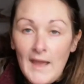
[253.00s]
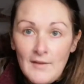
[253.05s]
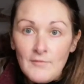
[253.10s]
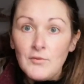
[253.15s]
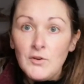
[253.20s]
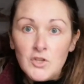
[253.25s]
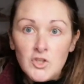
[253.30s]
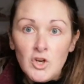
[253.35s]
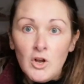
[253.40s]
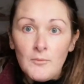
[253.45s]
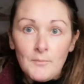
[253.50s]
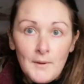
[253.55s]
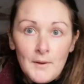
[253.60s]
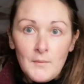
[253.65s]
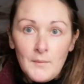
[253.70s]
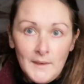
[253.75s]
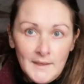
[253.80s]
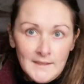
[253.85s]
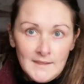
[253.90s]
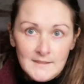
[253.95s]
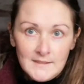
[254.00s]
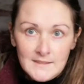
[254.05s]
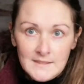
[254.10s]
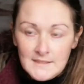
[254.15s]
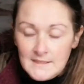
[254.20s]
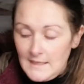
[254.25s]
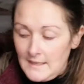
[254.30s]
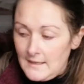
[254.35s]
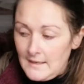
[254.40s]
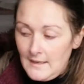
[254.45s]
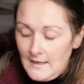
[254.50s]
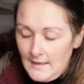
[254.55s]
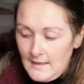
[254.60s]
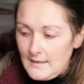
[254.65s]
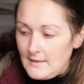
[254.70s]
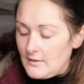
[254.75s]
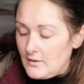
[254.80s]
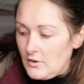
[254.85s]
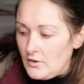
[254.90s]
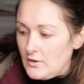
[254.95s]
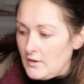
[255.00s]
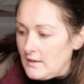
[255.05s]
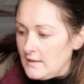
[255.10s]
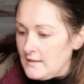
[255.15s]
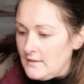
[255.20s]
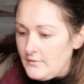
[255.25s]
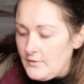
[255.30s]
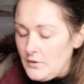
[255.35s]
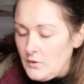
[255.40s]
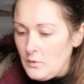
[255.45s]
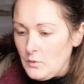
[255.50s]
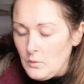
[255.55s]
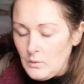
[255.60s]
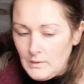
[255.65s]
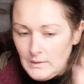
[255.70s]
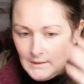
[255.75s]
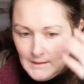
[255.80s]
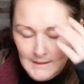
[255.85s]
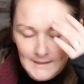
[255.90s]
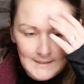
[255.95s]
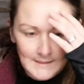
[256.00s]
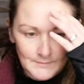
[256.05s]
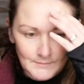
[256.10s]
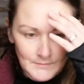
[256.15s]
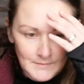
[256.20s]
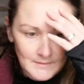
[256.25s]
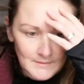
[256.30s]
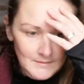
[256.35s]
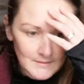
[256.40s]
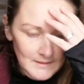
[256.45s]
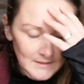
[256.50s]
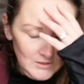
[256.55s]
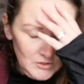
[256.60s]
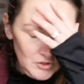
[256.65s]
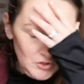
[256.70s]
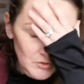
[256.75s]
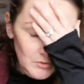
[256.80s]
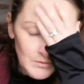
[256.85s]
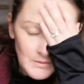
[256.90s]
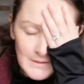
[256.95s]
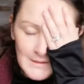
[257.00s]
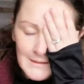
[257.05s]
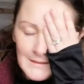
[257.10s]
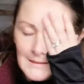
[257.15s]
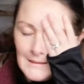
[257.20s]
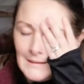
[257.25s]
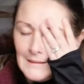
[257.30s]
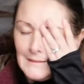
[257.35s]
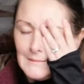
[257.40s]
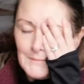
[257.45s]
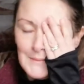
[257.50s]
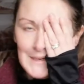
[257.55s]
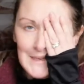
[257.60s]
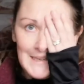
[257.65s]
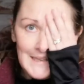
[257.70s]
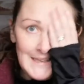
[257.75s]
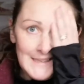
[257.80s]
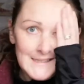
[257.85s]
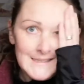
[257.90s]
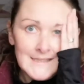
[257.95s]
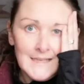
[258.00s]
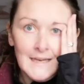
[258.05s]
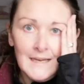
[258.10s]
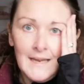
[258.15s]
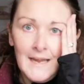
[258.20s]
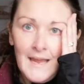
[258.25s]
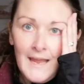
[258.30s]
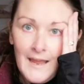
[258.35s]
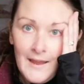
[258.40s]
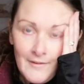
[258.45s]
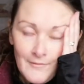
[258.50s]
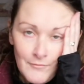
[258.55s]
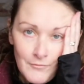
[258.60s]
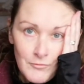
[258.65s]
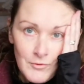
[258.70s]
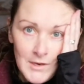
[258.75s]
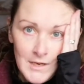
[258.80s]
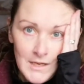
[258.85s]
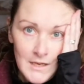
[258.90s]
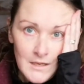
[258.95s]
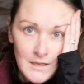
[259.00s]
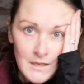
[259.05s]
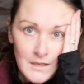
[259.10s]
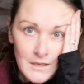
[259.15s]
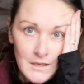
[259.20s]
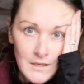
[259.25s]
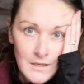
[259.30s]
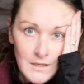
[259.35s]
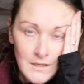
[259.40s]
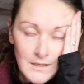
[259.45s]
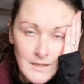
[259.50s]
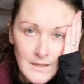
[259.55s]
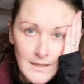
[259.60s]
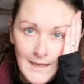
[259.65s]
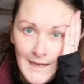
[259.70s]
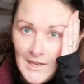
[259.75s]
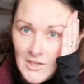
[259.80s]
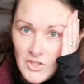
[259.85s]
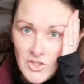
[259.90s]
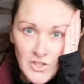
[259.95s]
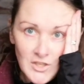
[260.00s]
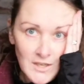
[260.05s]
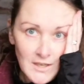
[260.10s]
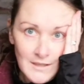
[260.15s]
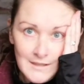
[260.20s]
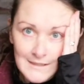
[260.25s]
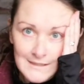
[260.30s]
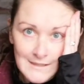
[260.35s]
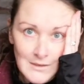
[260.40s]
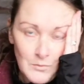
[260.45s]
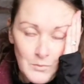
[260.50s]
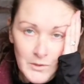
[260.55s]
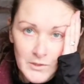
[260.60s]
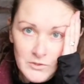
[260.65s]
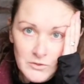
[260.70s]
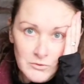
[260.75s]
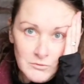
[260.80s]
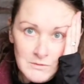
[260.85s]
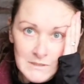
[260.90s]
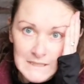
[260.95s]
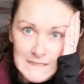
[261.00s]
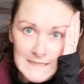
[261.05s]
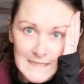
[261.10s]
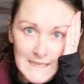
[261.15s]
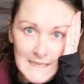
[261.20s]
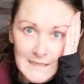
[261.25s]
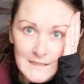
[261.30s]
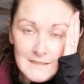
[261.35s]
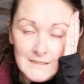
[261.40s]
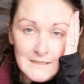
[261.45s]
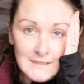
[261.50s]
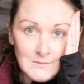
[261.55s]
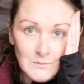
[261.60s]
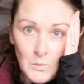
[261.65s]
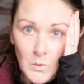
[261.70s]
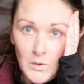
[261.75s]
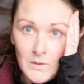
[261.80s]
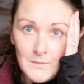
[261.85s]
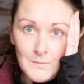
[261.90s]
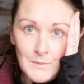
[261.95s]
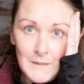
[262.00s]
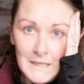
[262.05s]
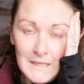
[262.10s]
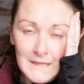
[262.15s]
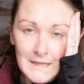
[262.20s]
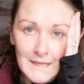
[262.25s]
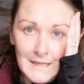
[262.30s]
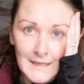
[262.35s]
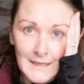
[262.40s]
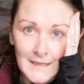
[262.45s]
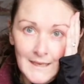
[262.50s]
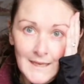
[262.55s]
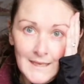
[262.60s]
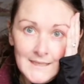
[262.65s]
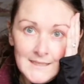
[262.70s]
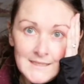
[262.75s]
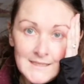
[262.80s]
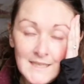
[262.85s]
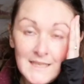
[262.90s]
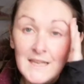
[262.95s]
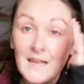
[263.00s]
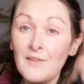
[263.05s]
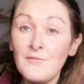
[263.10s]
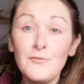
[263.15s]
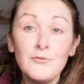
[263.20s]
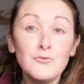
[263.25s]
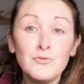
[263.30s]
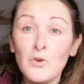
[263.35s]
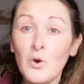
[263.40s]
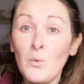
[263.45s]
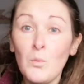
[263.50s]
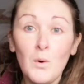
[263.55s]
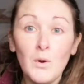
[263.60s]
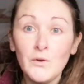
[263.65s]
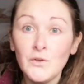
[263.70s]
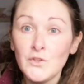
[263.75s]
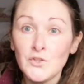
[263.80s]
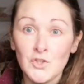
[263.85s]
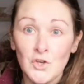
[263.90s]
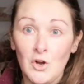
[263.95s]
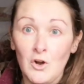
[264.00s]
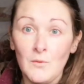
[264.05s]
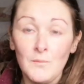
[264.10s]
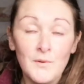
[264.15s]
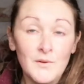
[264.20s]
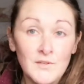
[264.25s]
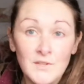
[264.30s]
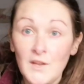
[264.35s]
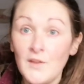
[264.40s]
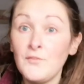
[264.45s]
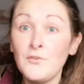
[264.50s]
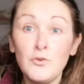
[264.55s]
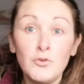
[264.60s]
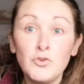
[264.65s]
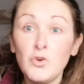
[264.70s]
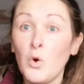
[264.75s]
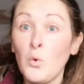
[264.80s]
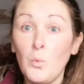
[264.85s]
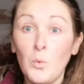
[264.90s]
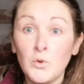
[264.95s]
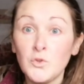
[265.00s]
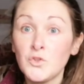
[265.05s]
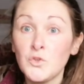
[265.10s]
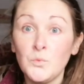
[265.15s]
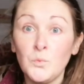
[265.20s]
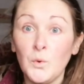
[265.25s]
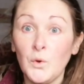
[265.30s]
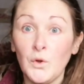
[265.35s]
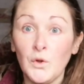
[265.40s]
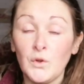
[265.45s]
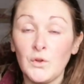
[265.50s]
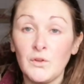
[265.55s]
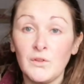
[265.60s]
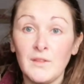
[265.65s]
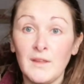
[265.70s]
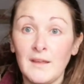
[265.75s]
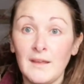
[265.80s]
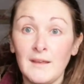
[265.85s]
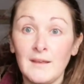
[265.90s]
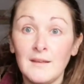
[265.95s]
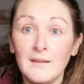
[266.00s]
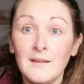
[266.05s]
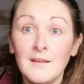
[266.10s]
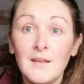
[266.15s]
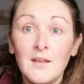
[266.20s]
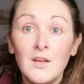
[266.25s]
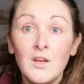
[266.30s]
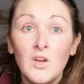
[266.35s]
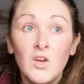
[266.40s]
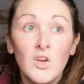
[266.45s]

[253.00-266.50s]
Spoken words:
every shop I went in today. I've got another haul. I'll show you in a little bit later. Every cashier that I went to today didn't want to be there, and it's like, if you don't want a job and if you don't want to work there,